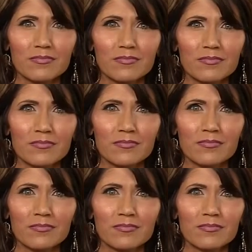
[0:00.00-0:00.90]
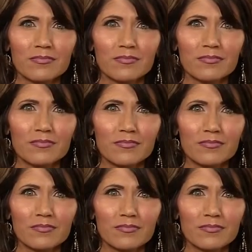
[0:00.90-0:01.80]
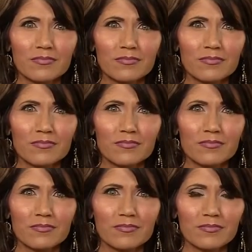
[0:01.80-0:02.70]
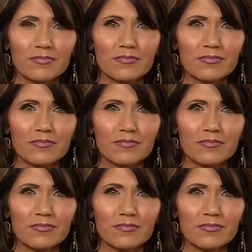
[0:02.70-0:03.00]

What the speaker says: No words are spoken by the person on screen.